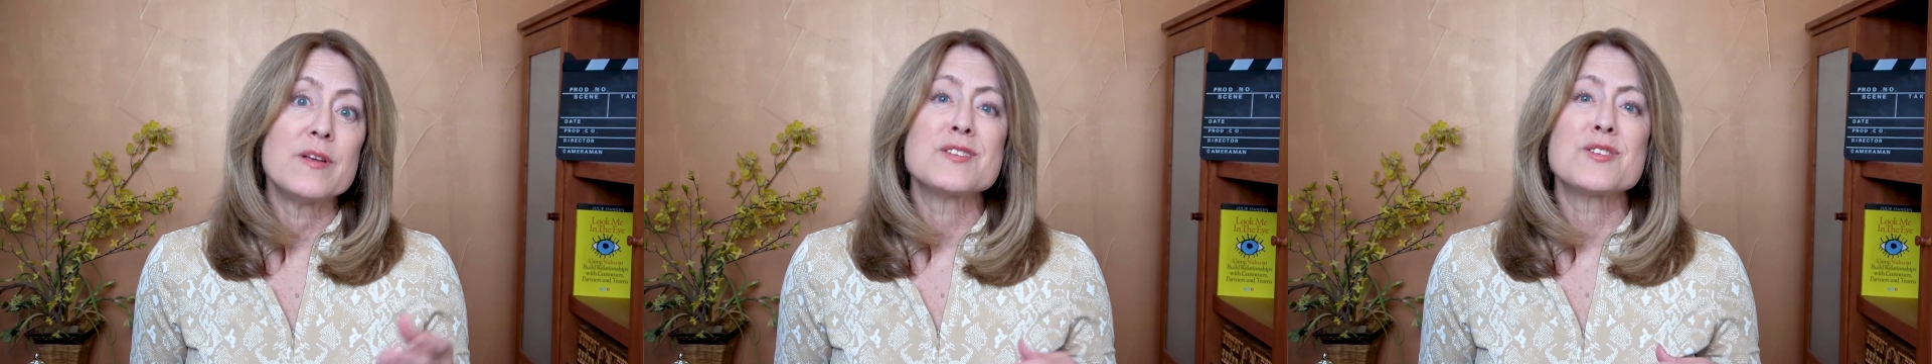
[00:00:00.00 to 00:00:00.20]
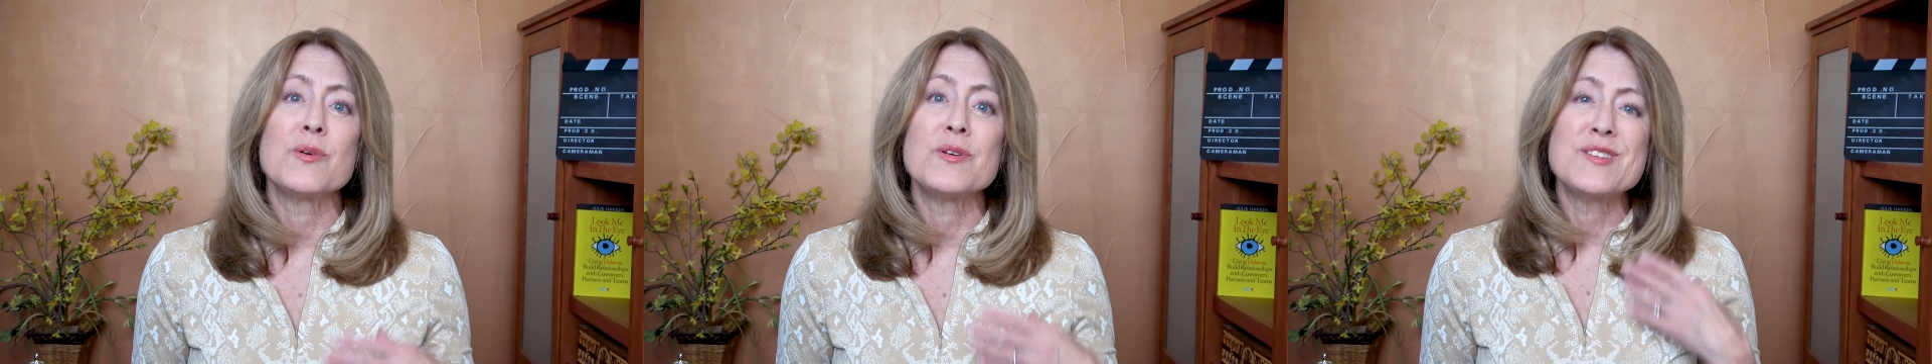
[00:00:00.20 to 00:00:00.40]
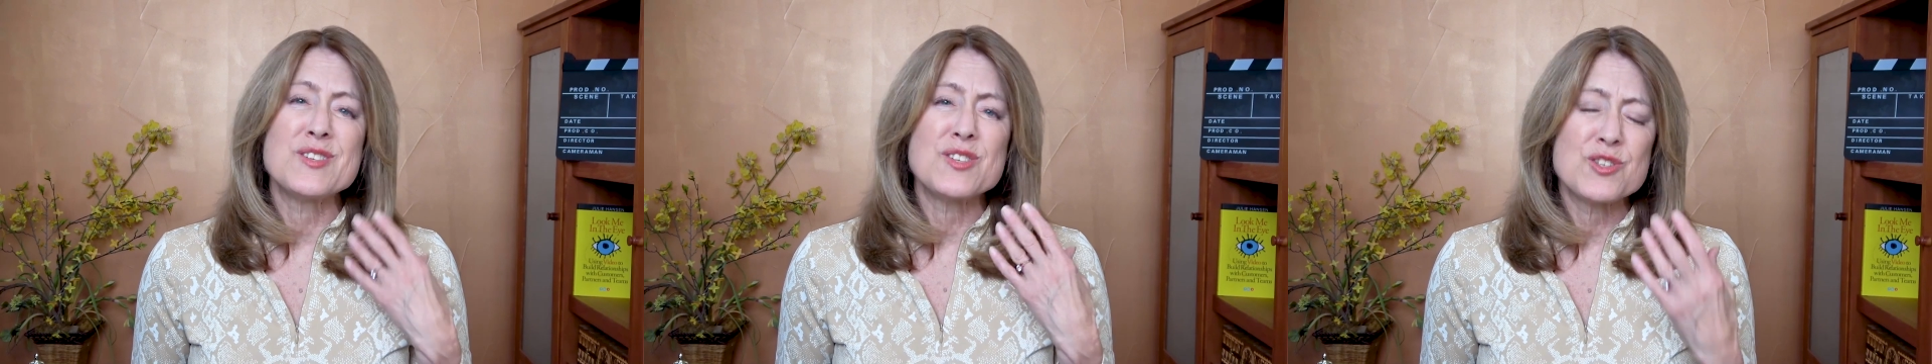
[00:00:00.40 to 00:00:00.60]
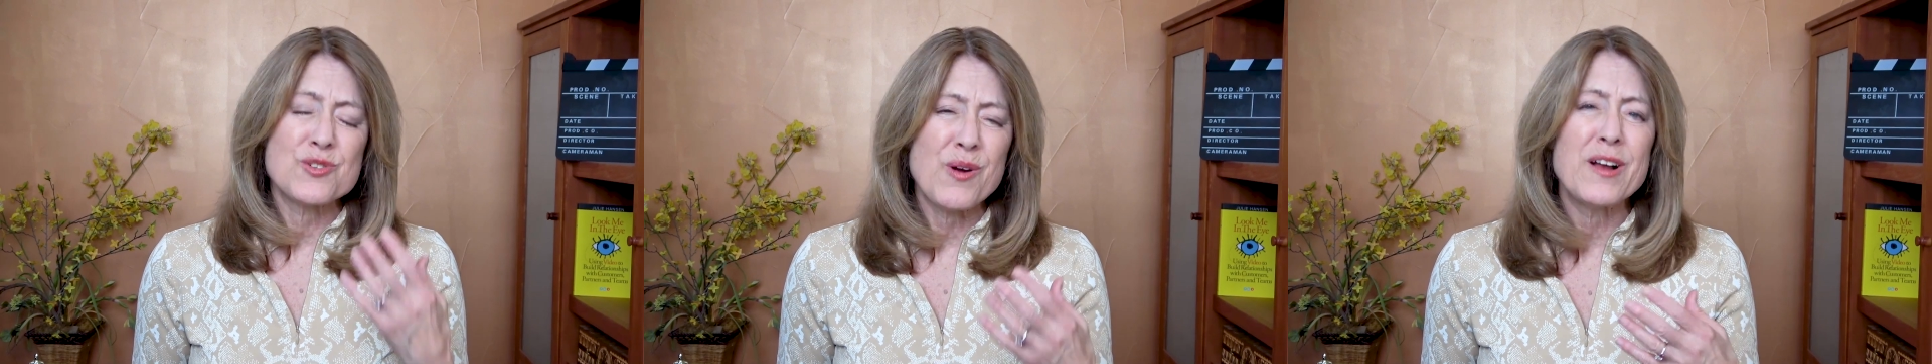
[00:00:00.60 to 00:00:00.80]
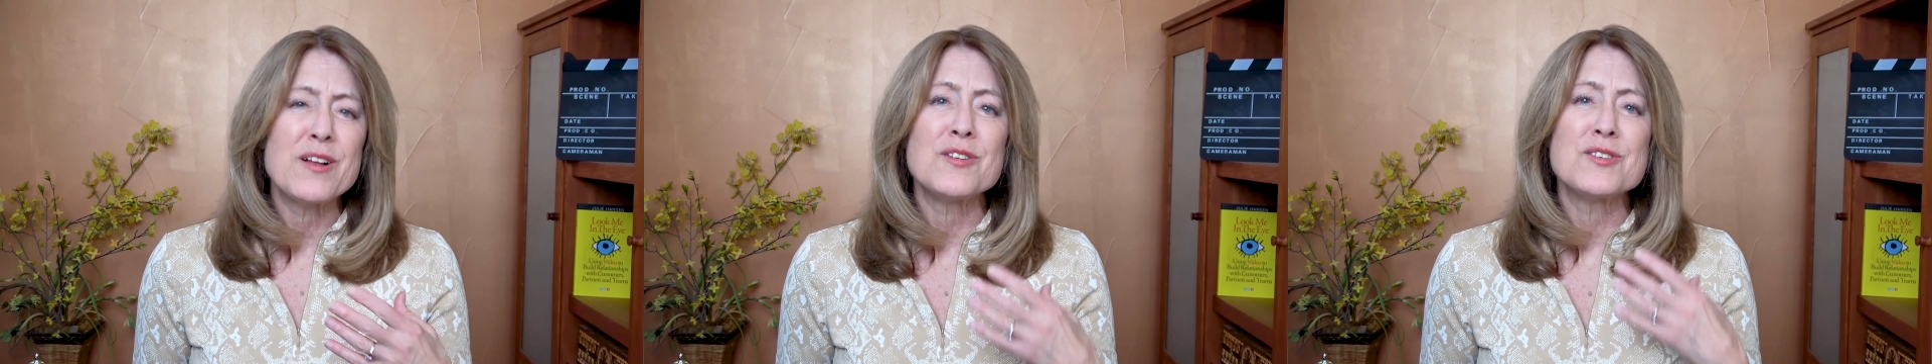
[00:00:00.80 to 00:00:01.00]
is going to
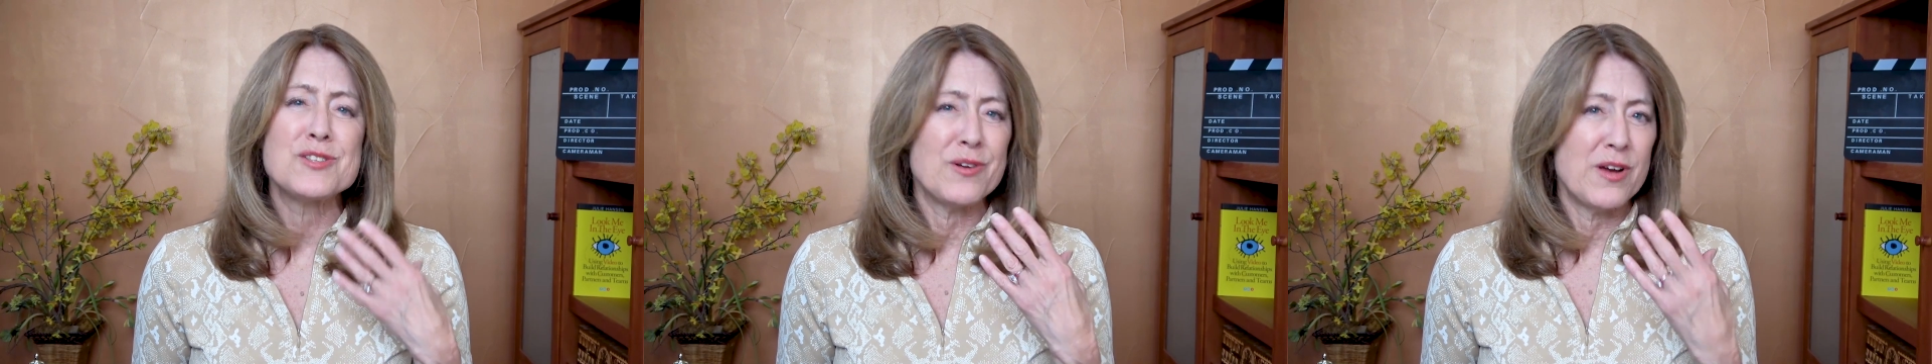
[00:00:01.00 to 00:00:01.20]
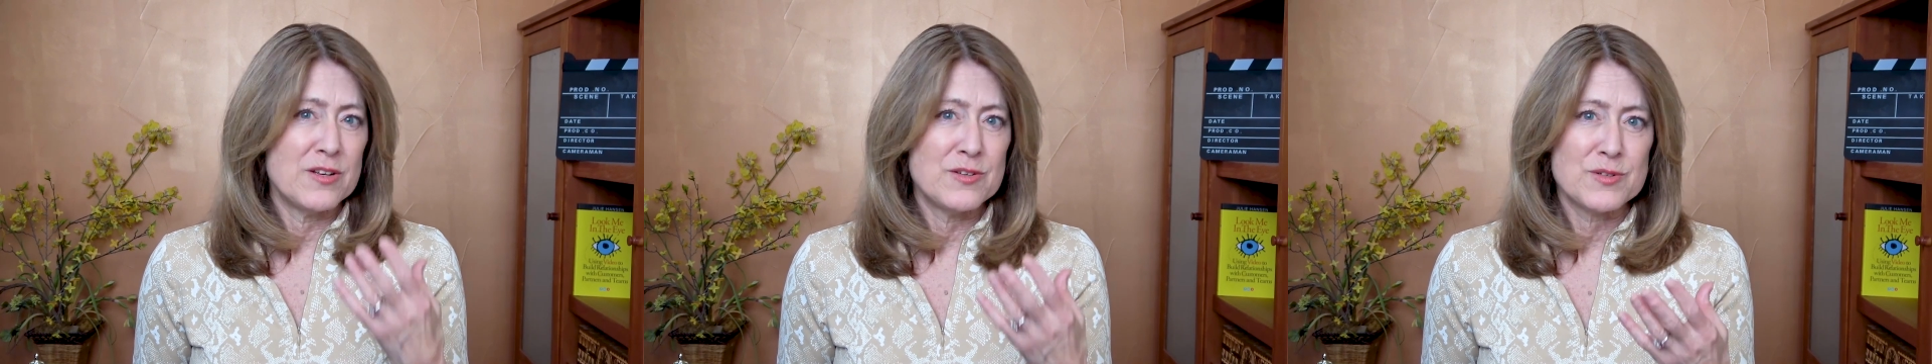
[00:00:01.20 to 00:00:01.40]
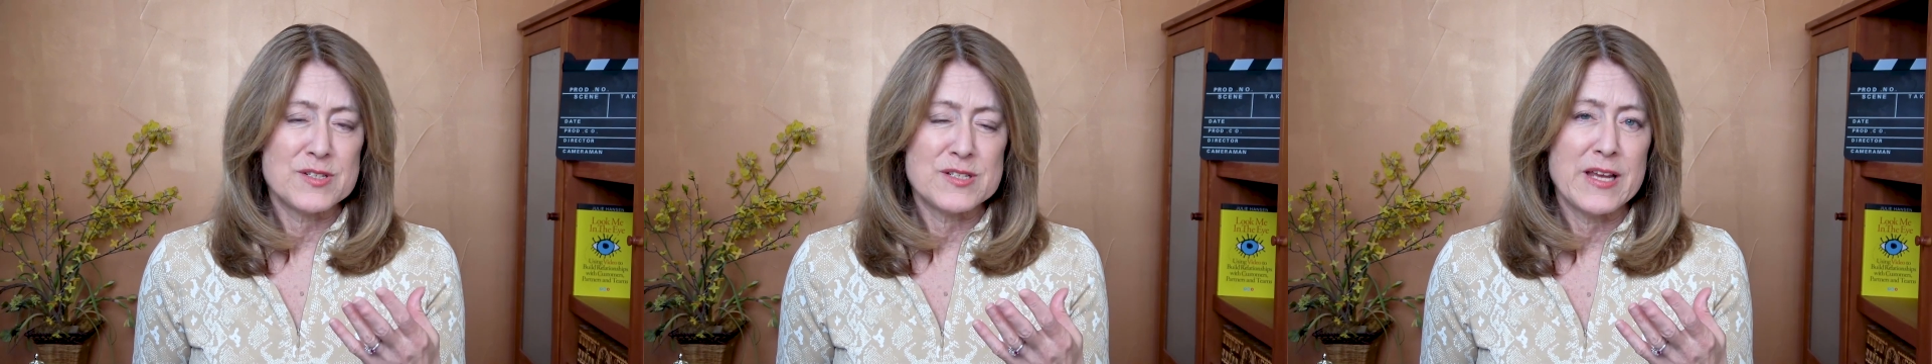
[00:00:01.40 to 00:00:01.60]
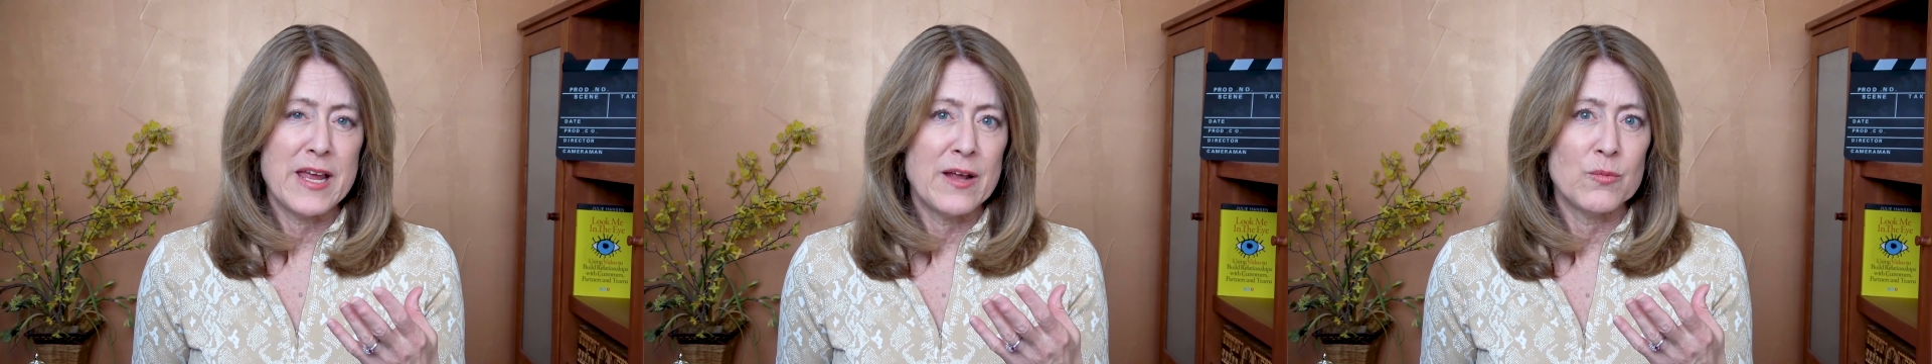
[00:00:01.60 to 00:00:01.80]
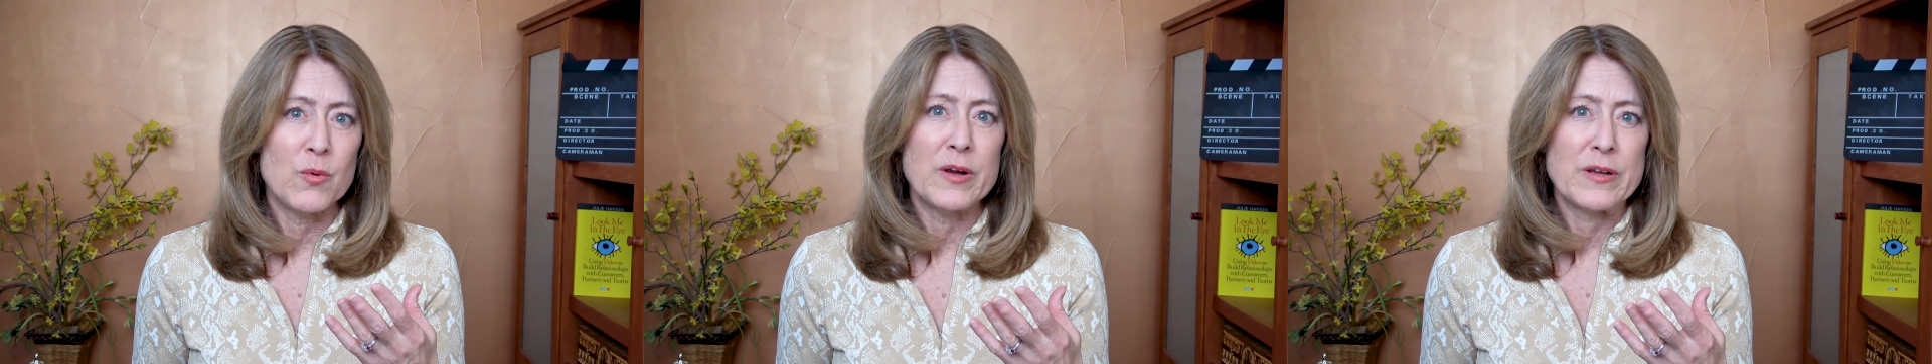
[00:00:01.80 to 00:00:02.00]
struggle to
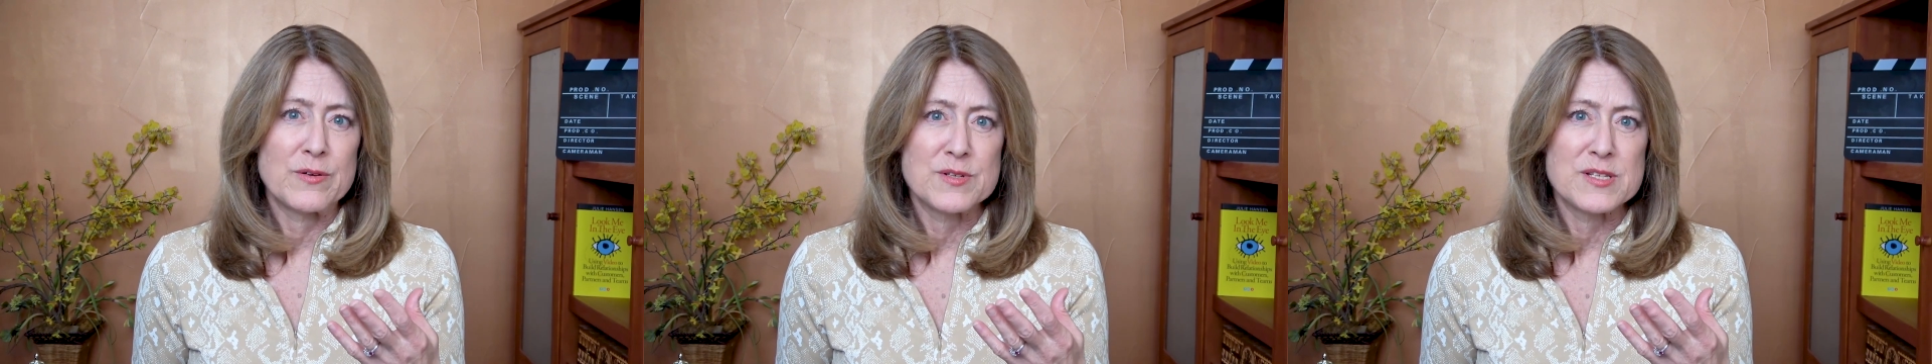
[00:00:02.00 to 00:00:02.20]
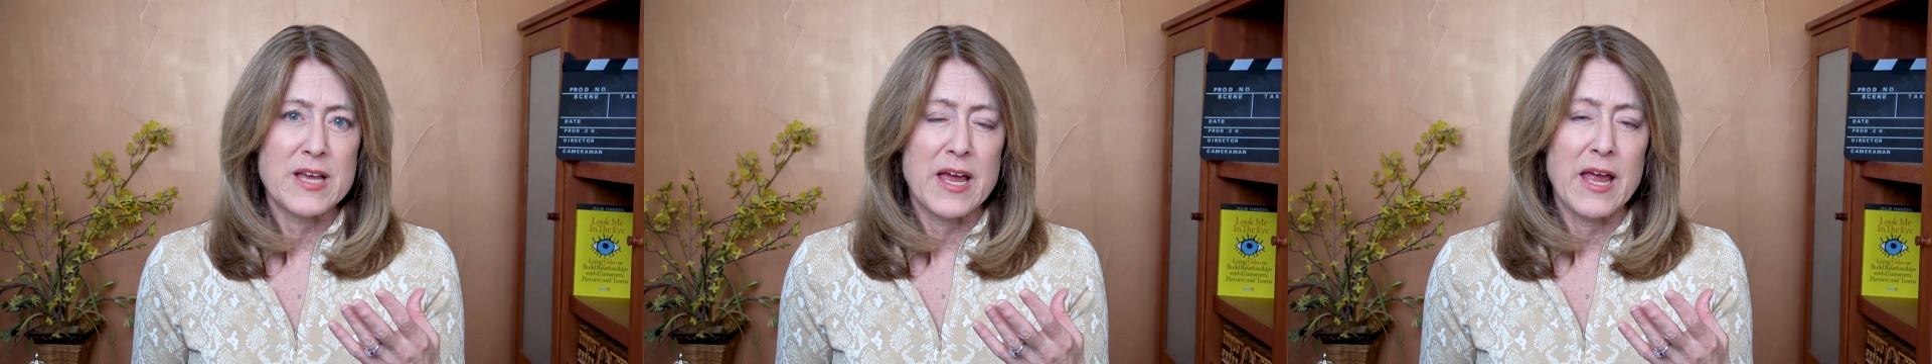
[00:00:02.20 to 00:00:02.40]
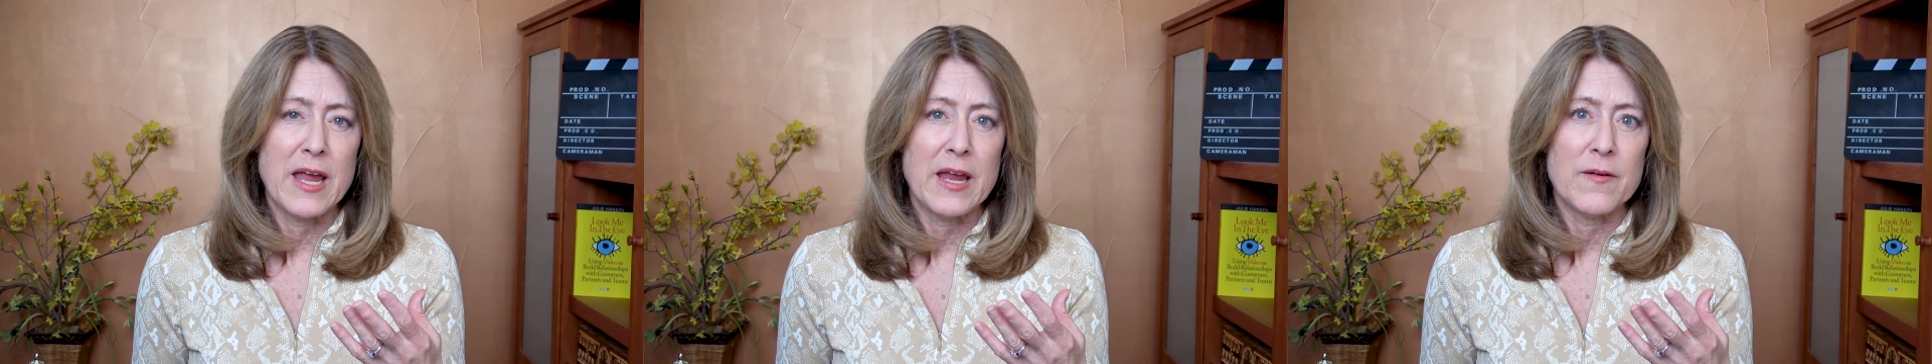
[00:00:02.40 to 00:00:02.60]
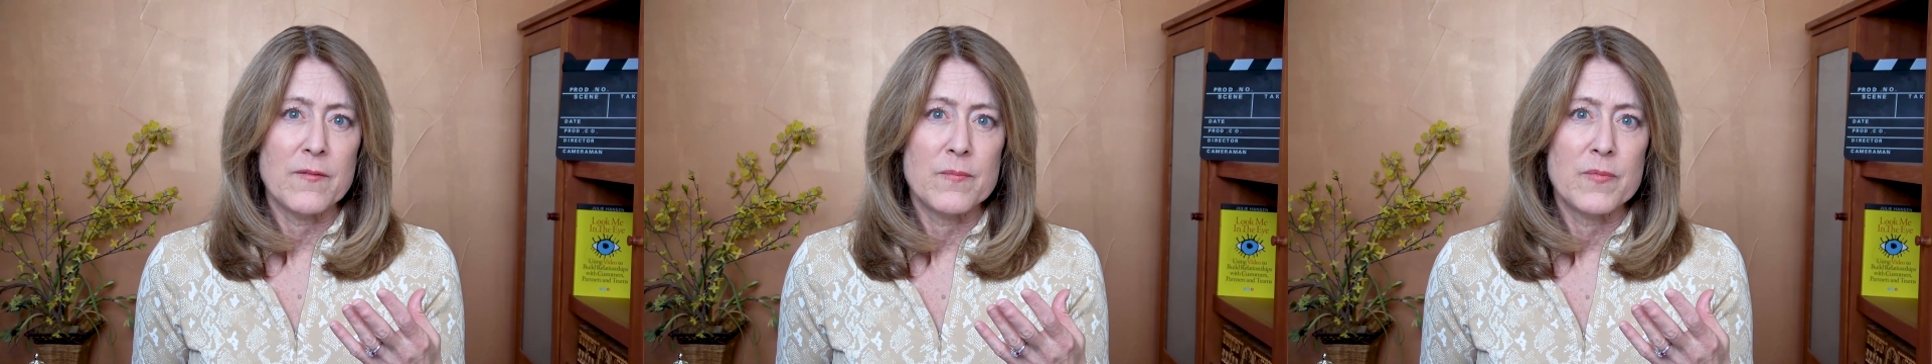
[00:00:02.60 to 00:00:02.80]
understand what you're saying.